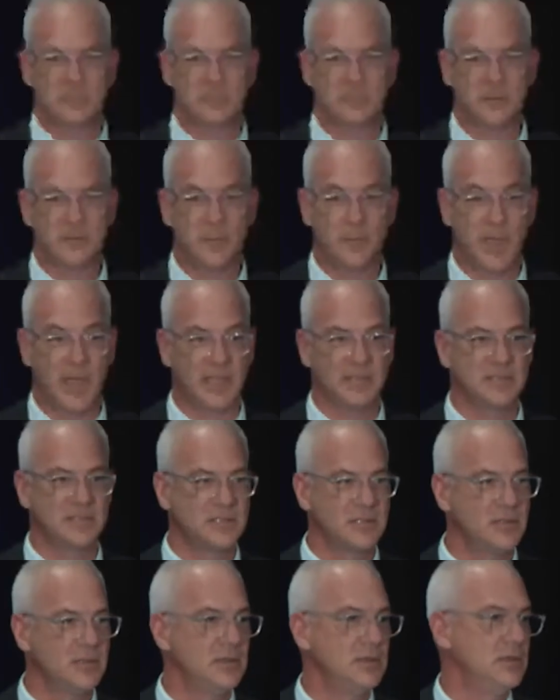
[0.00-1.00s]
The
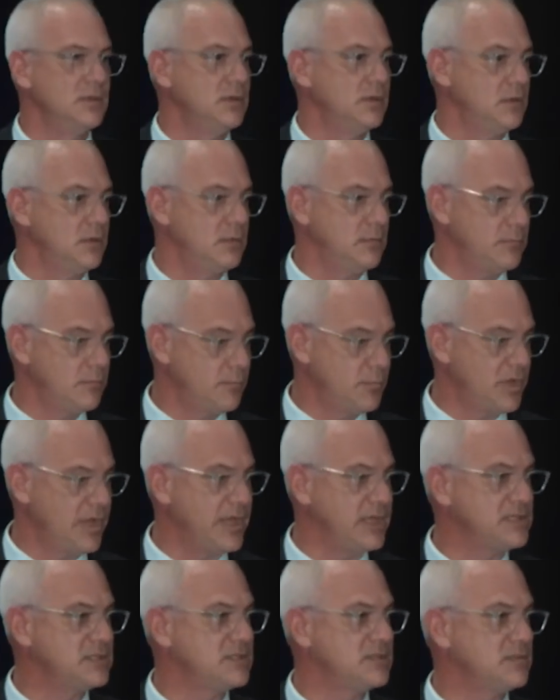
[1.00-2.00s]
best
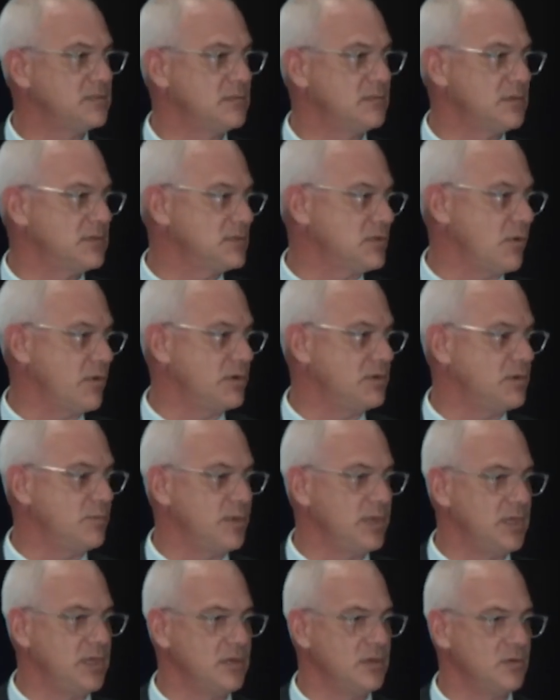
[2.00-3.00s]
place is going to
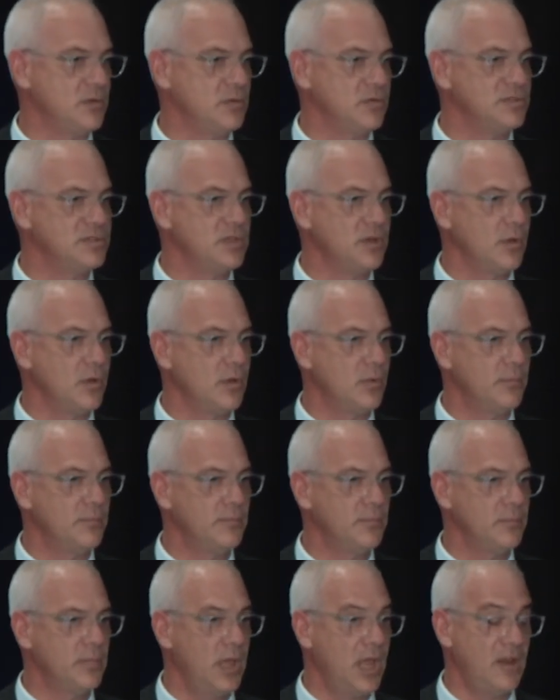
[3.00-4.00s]
be in a nursing home.
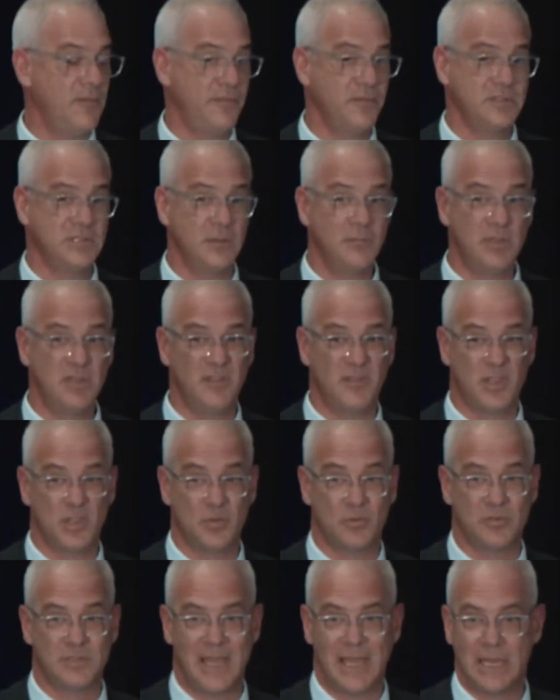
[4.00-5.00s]
And for some
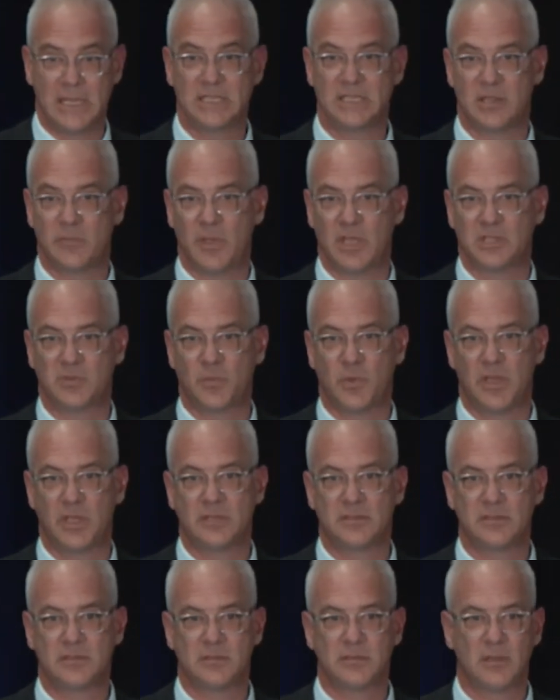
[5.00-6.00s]
individuals, that is the best
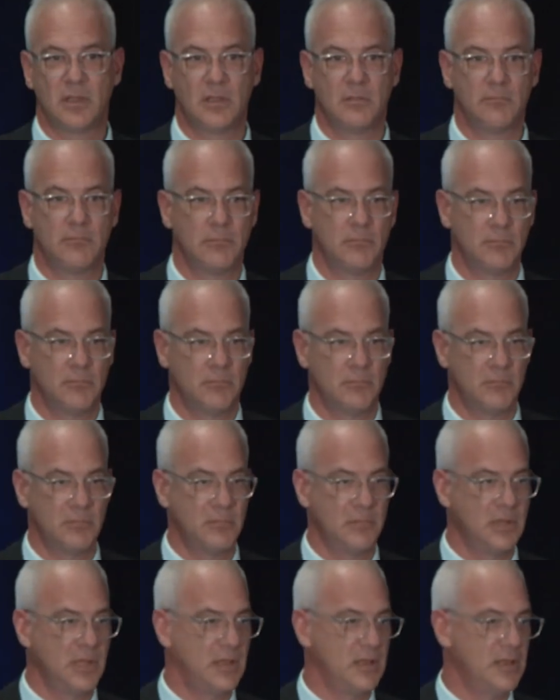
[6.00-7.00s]
place.
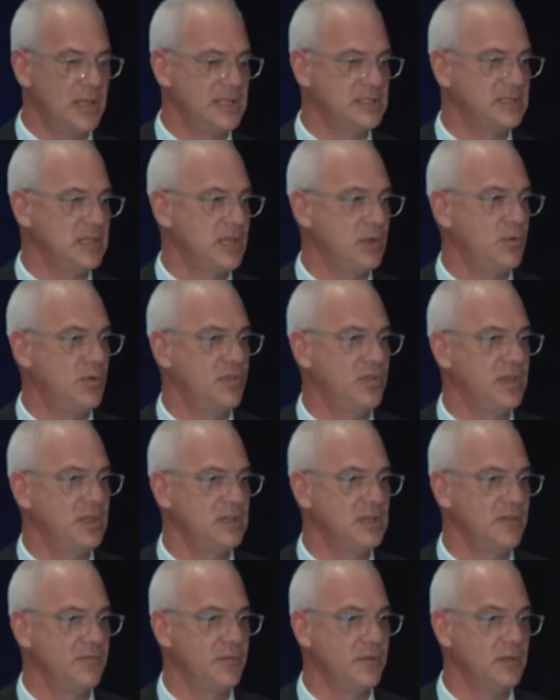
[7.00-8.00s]
Lest anyone think
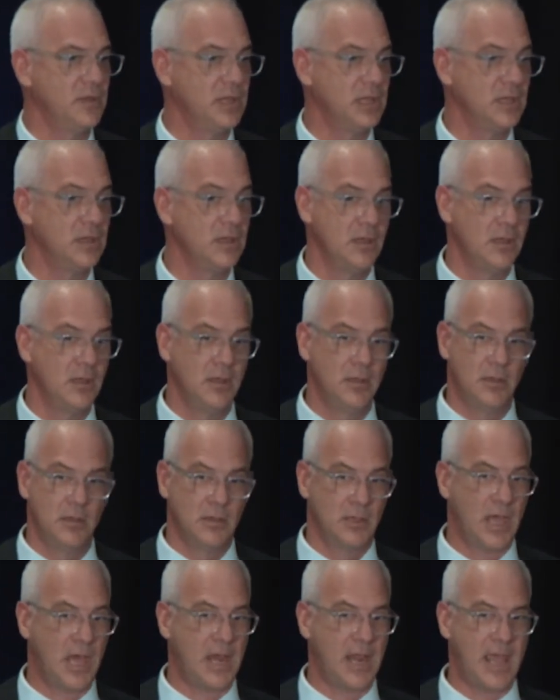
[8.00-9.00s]
differently,
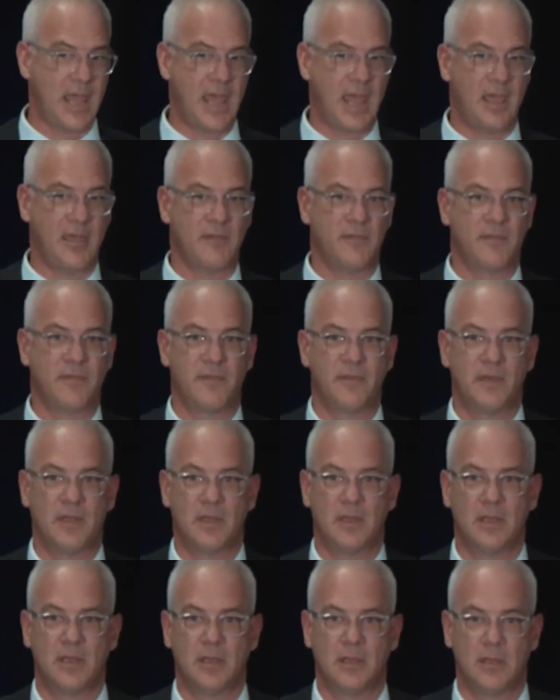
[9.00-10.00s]
got to have
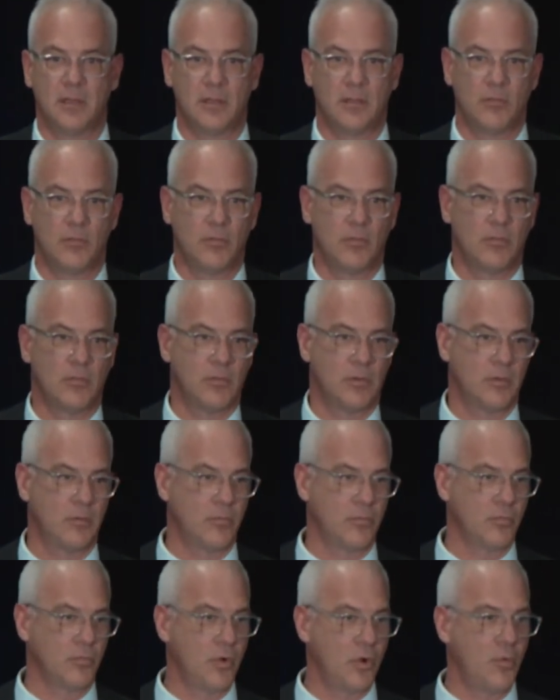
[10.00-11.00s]
a
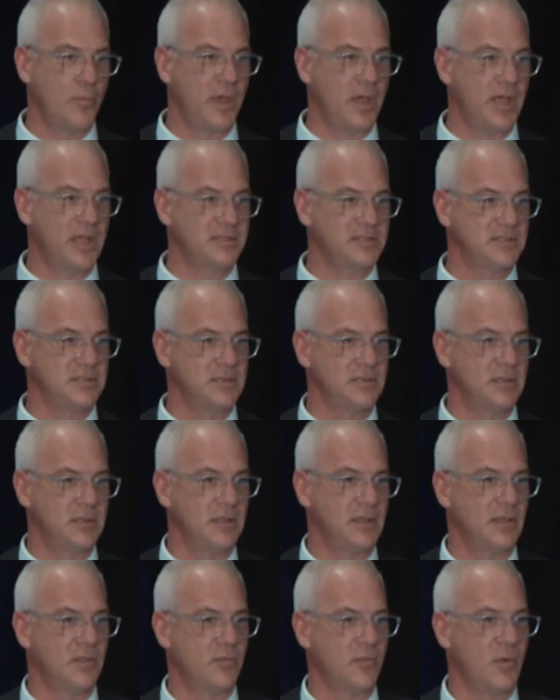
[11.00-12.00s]
robust,
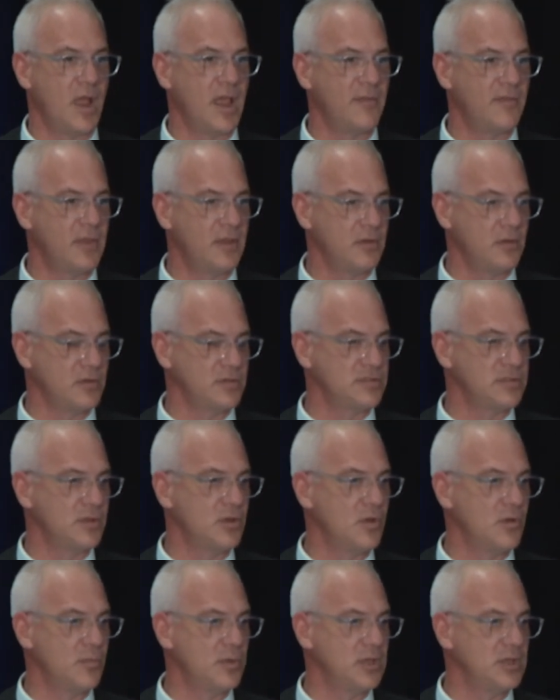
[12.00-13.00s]
thriving nursing
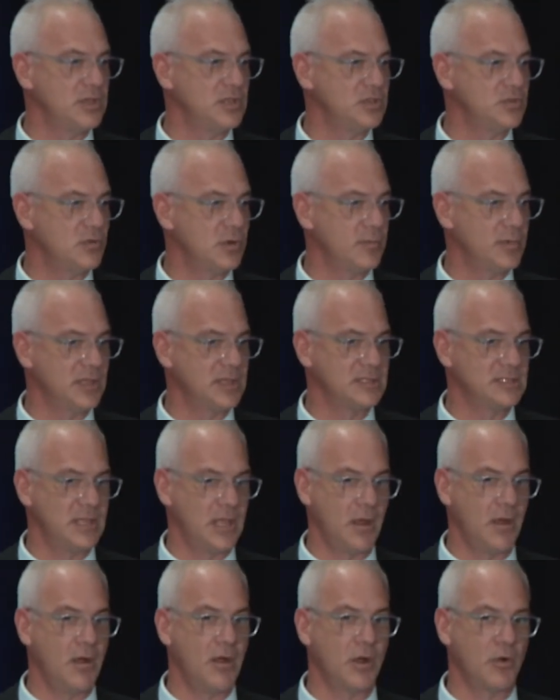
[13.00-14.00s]
home industry because they
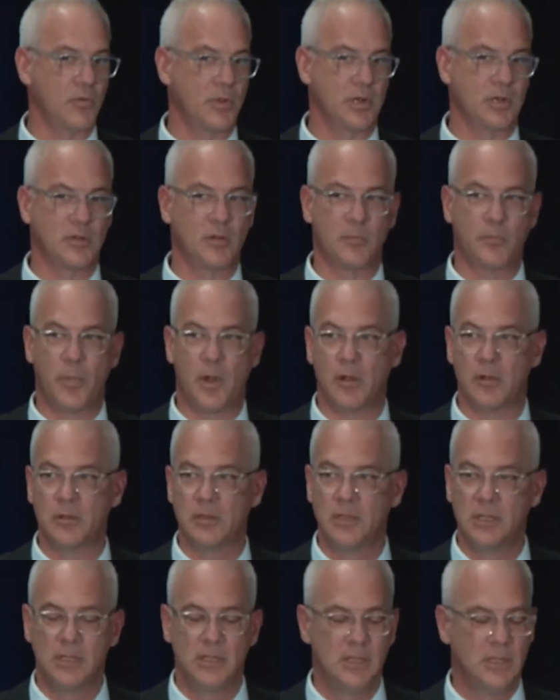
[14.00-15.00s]
are a critical part
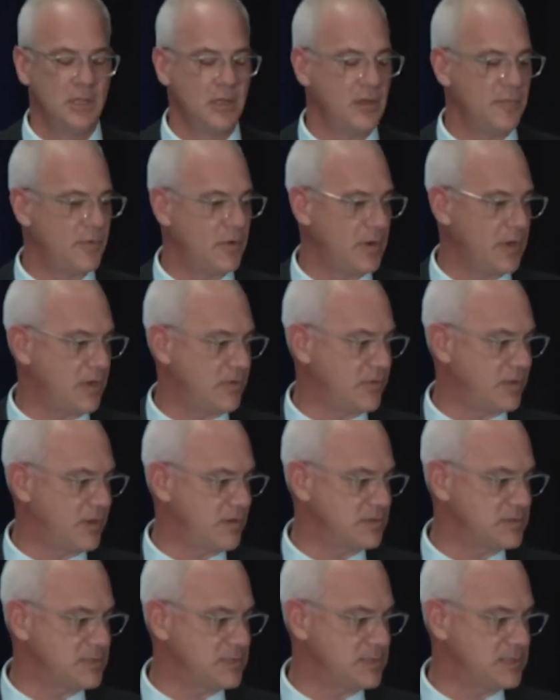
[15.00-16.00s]
of our
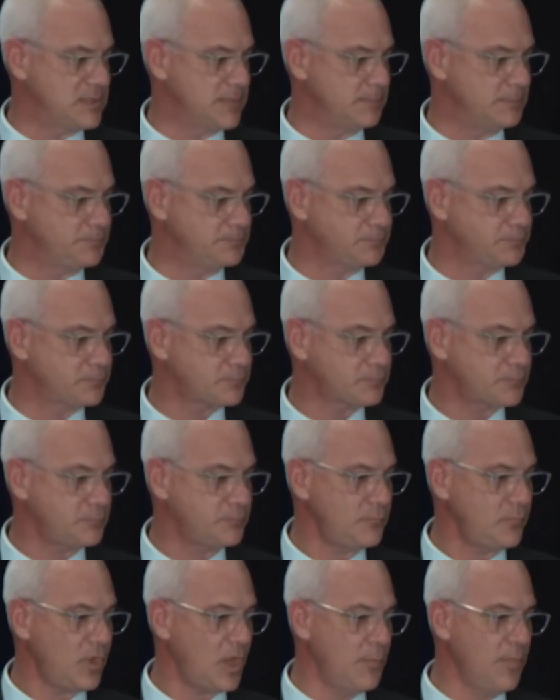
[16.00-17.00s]
healthcare system.
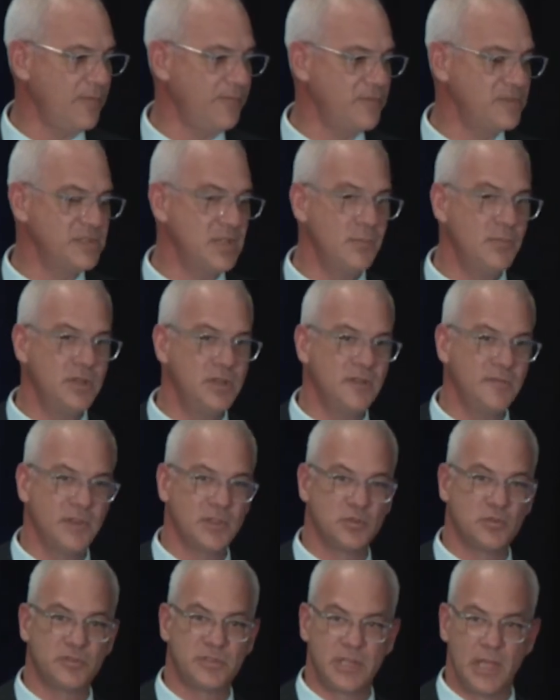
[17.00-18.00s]
But for some
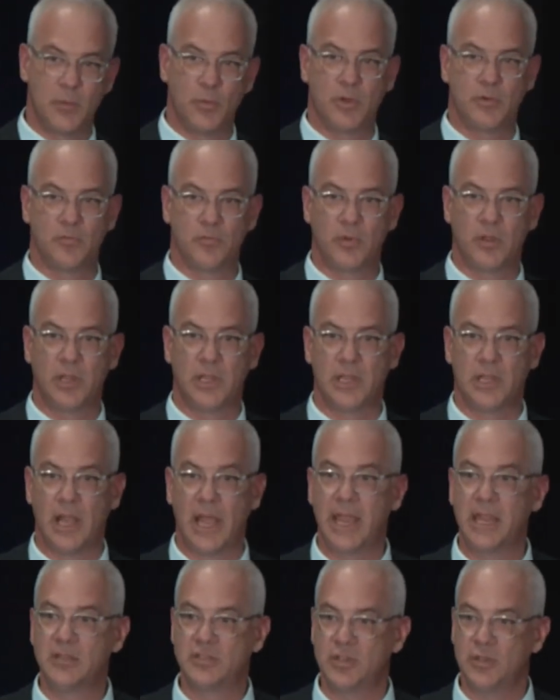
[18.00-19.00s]
individuals, they would really
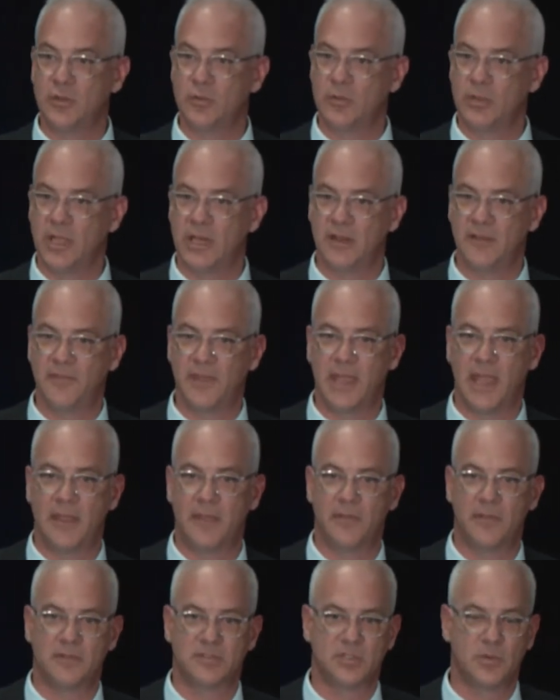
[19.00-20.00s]
like to, and if they
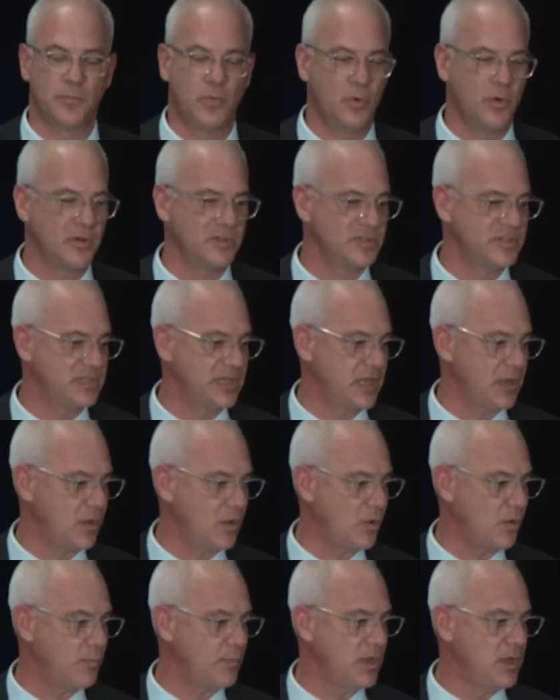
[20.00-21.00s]
had the support, stay
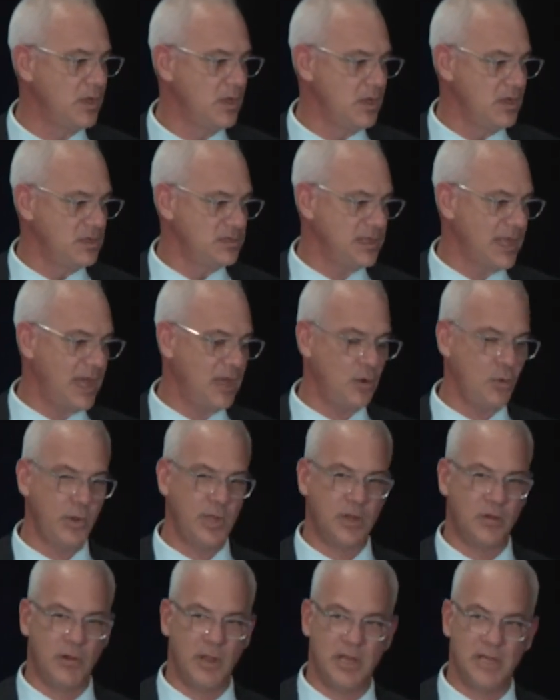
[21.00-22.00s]
home. So how do we
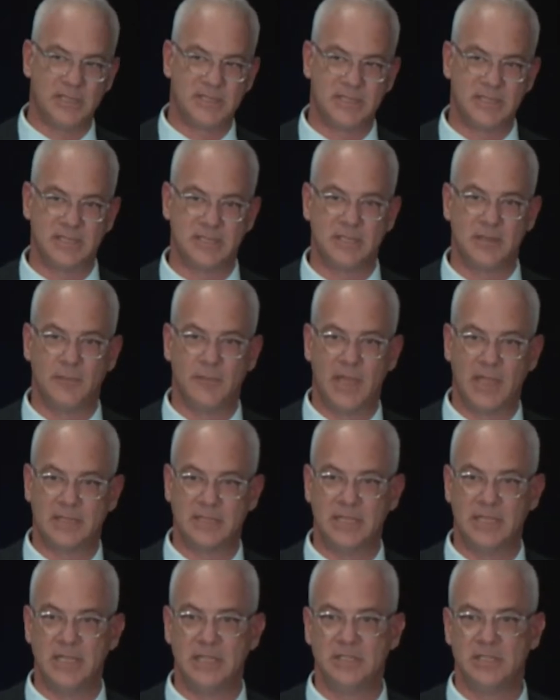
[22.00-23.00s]
create a system that's
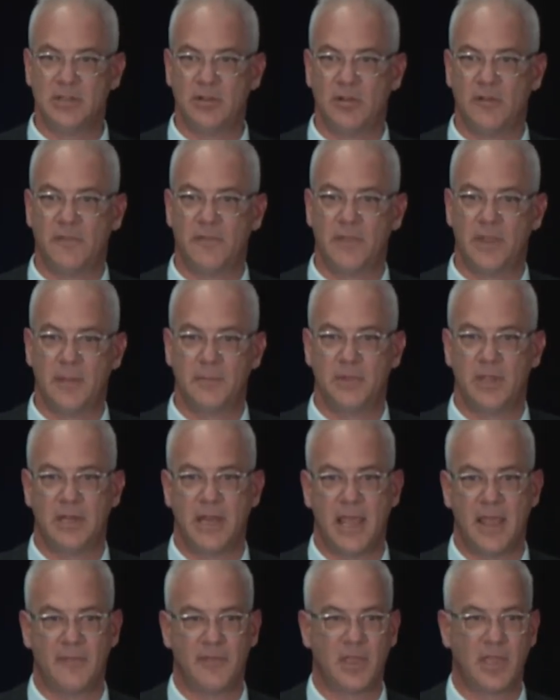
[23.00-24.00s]
easier for them to
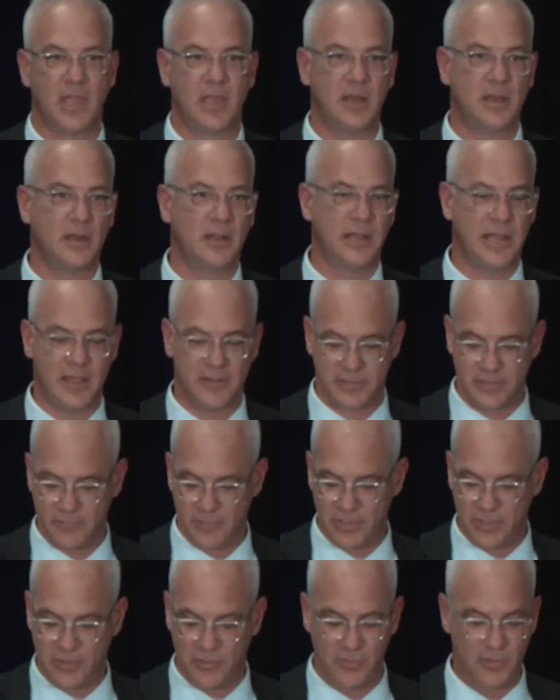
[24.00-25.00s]
navigate and allows them
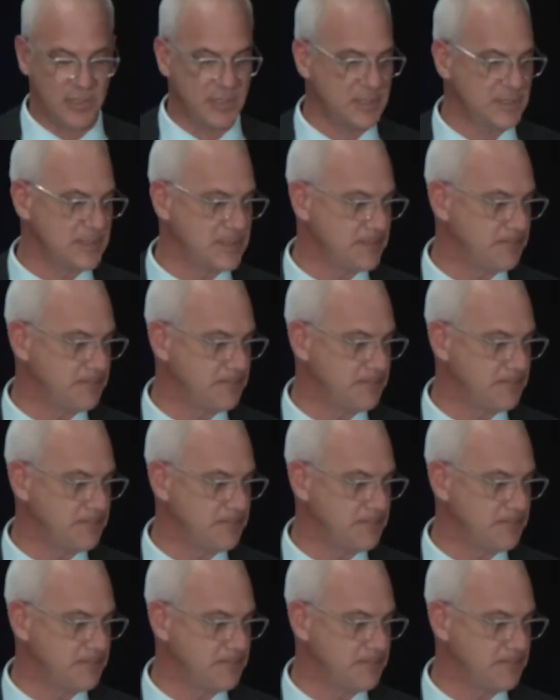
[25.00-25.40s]
to do this?